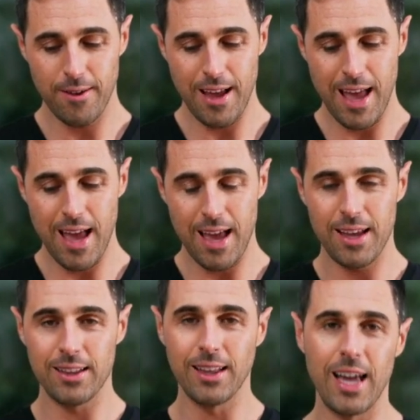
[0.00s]

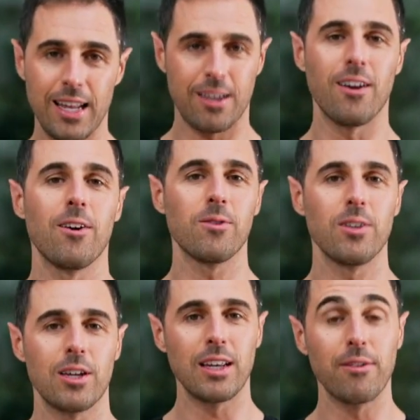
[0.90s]
and let it go.
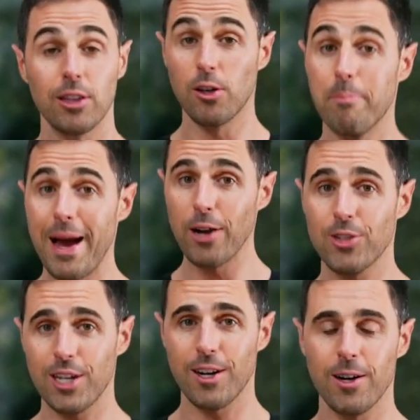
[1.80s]
You can give it a little
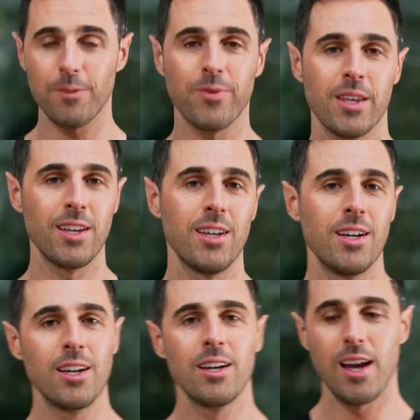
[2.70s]
bounce here
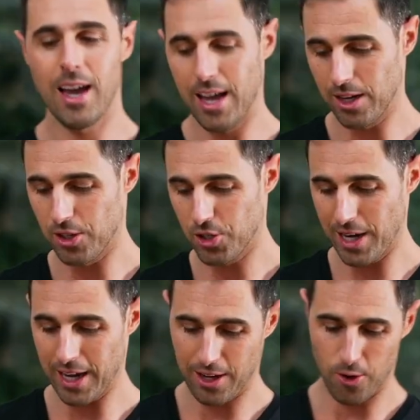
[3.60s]
and shake